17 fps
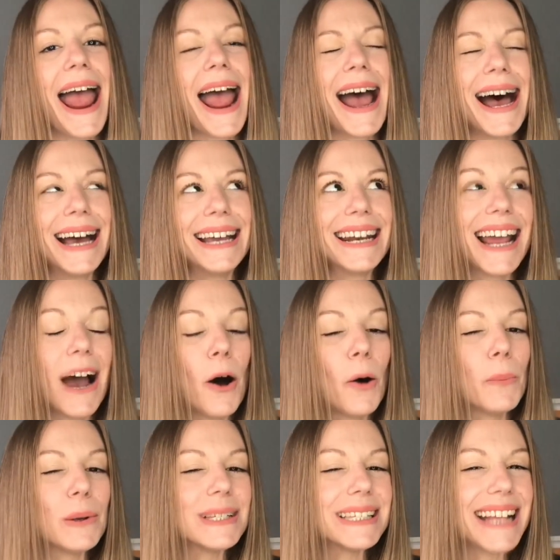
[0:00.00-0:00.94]
at
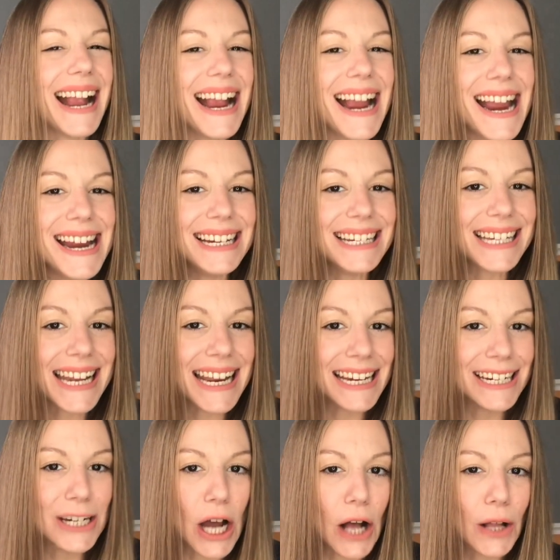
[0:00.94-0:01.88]
almost
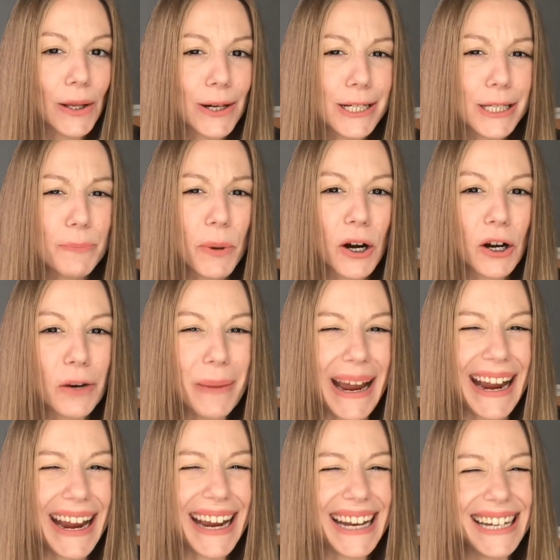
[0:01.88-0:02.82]
$18 per
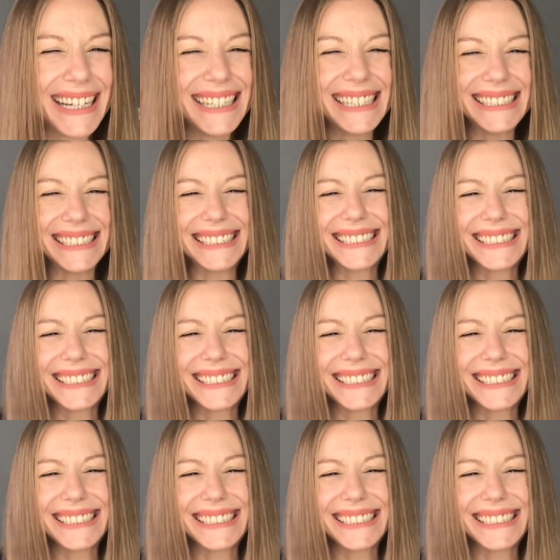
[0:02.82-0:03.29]
pan.